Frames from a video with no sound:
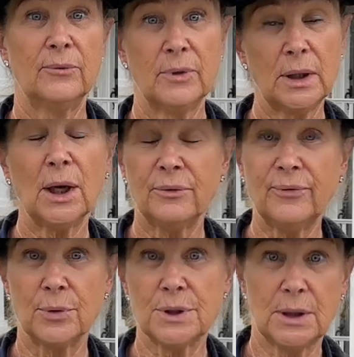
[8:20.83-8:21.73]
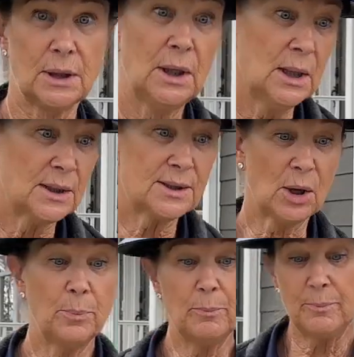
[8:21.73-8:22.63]
really unfortunate.
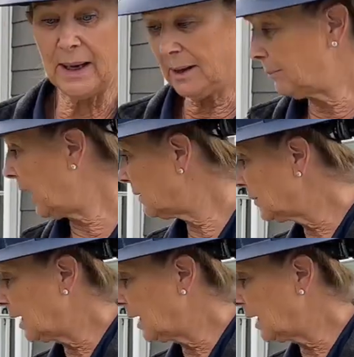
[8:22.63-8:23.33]
So bottom